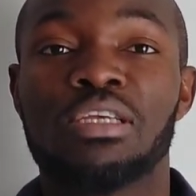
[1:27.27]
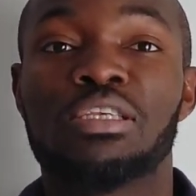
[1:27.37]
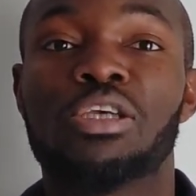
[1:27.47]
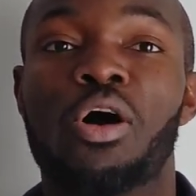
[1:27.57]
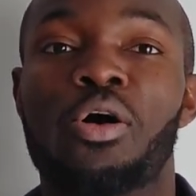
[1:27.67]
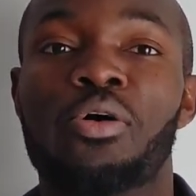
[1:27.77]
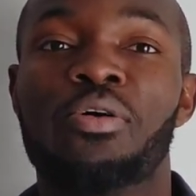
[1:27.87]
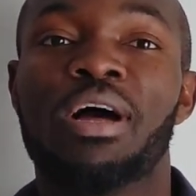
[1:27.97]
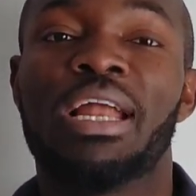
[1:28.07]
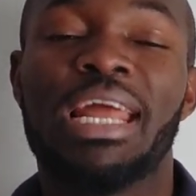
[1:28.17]

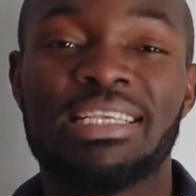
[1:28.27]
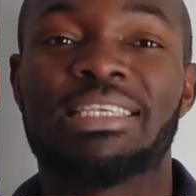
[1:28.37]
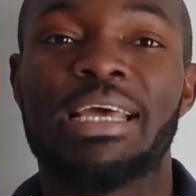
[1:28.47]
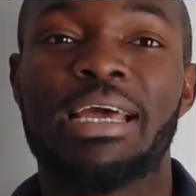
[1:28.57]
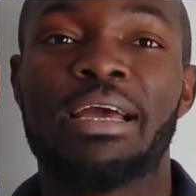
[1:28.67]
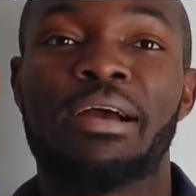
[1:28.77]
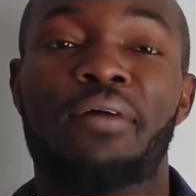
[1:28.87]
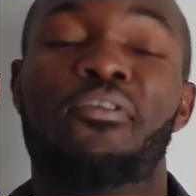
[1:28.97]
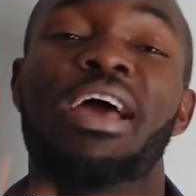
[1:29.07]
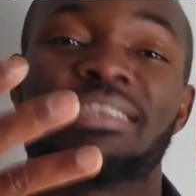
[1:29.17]
So let's say,
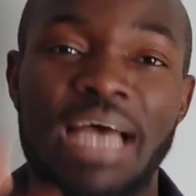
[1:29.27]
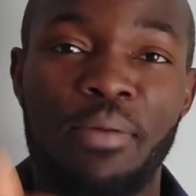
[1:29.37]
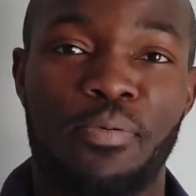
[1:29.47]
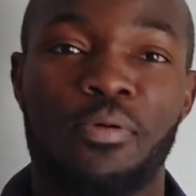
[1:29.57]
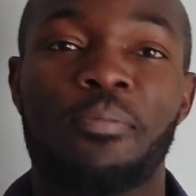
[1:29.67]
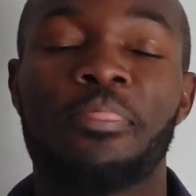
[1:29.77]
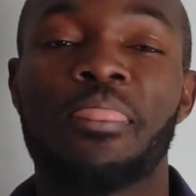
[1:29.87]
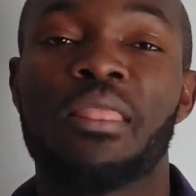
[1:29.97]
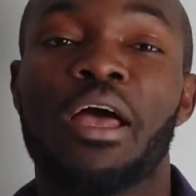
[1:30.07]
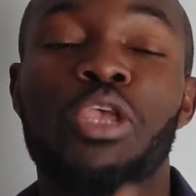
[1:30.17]
for example,
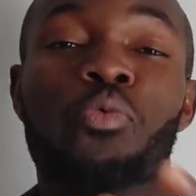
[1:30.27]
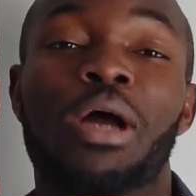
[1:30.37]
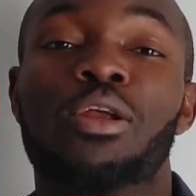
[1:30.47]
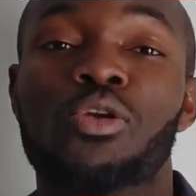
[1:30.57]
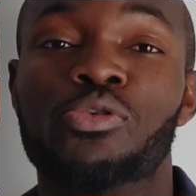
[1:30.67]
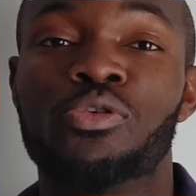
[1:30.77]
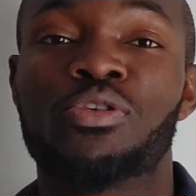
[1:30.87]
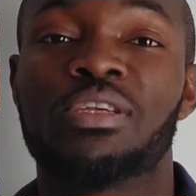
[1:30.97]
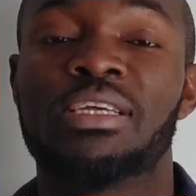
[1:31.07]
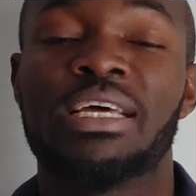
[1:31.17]
you want to
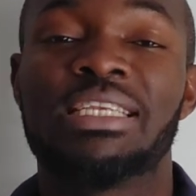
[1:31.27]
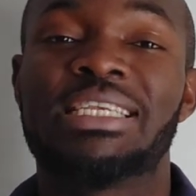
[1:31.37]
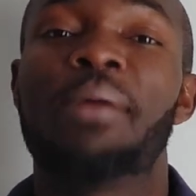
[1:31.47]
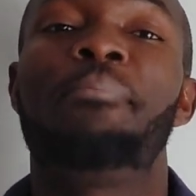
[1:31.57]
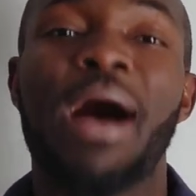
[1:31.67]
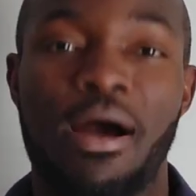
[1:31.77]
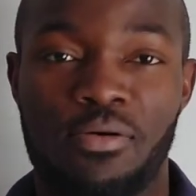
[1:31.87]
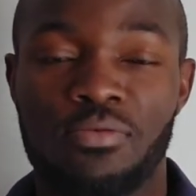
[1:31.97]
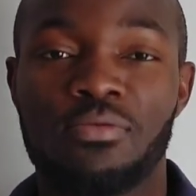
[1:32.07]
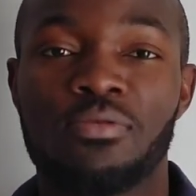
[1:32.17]
lose 10 pounds.